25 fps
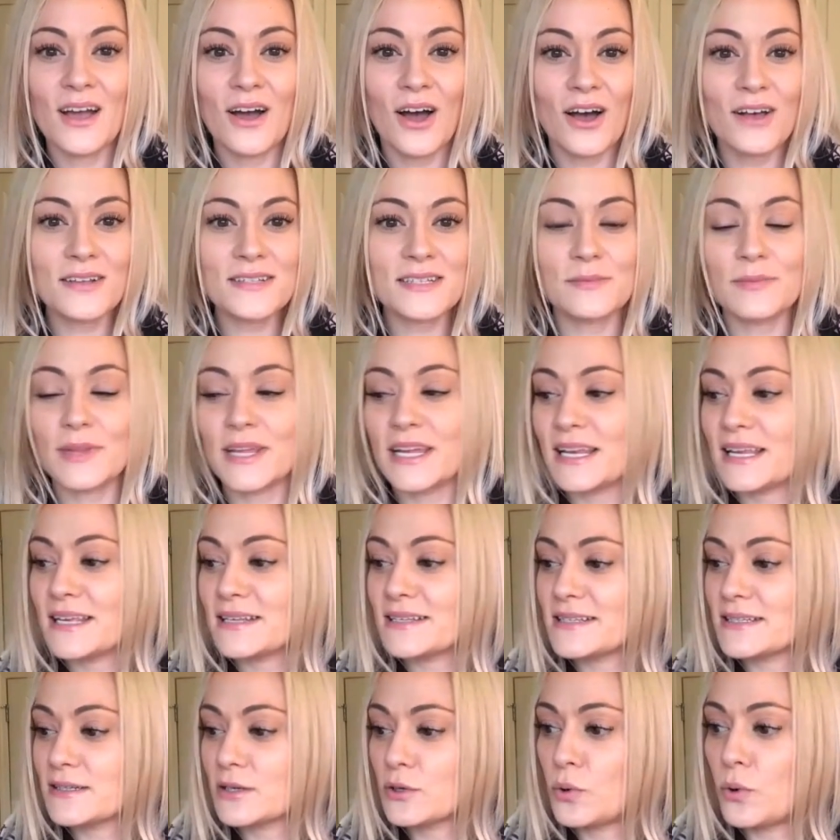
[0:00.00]
Awesome,
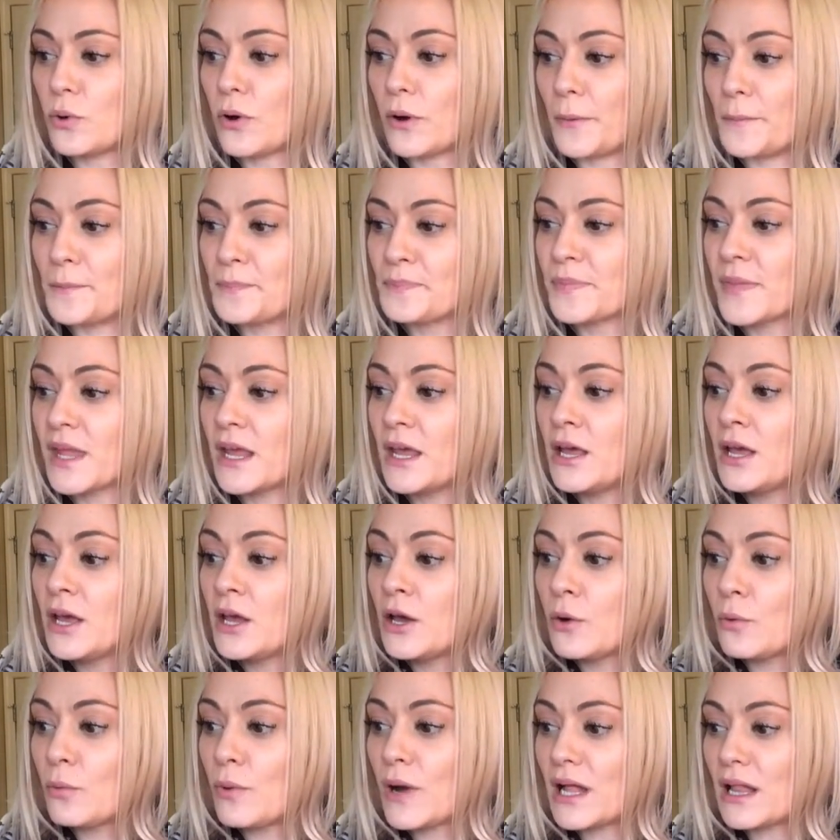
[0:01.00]
ladies. Cool.
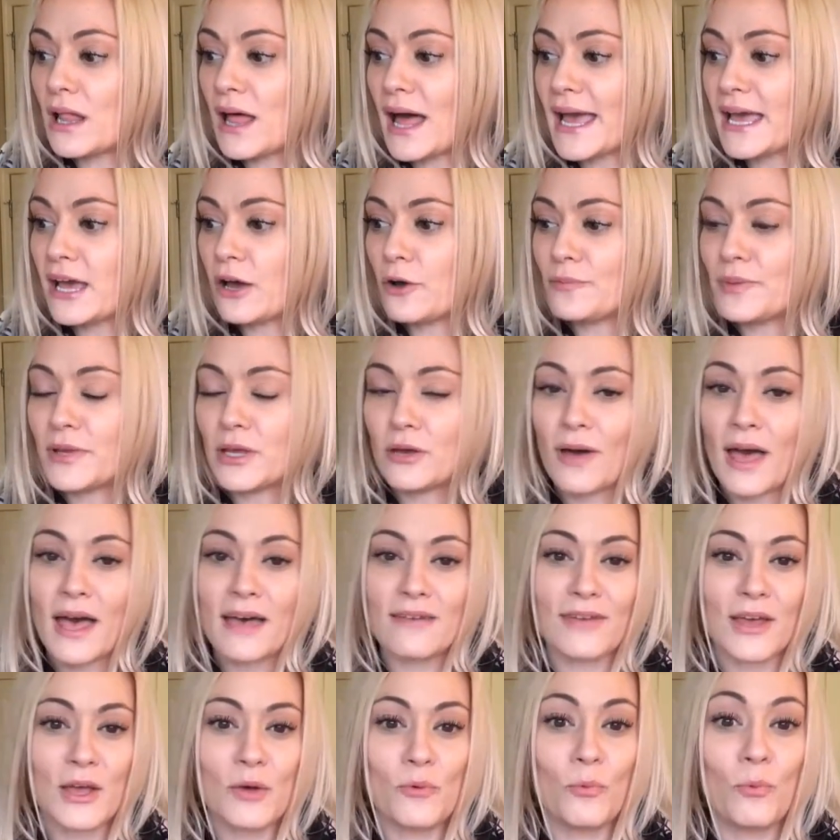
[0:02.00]
Well, I hope you have
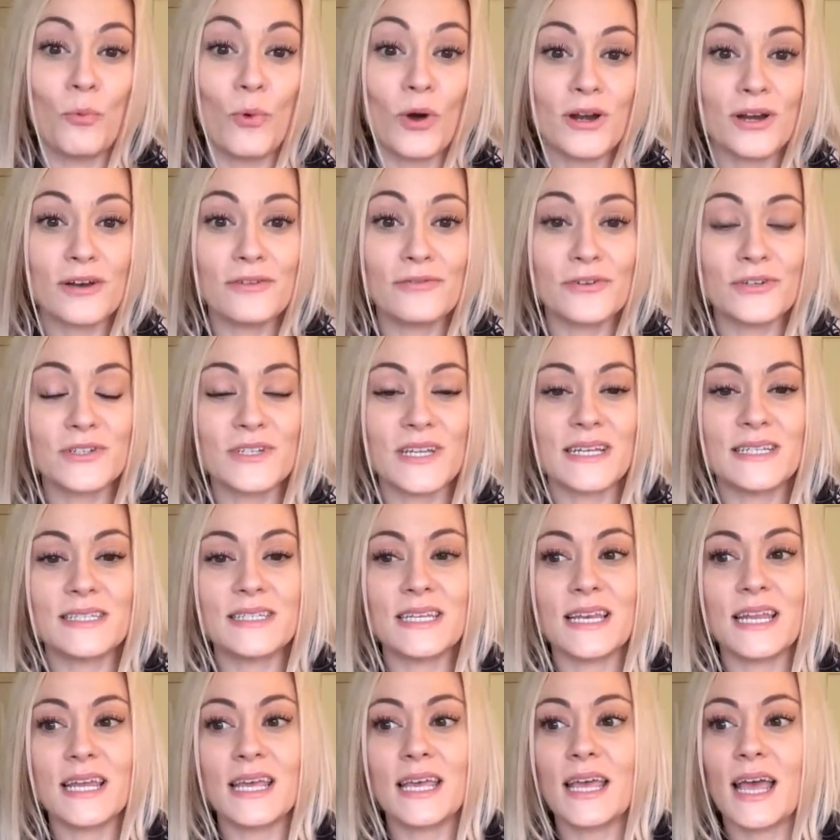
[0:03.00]
a wonderful day
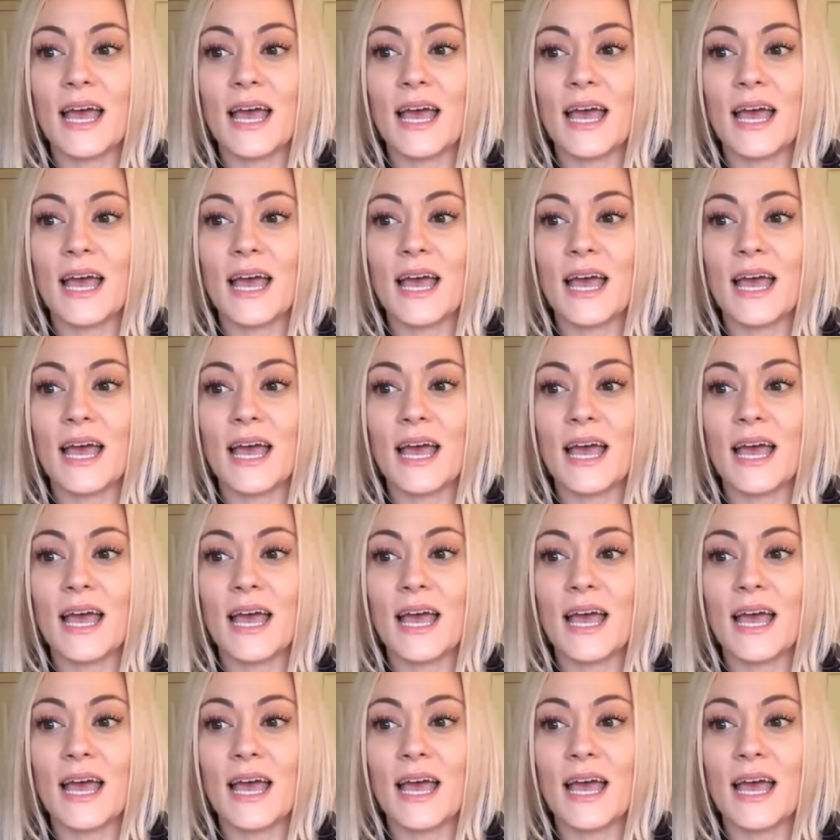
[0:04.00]
today.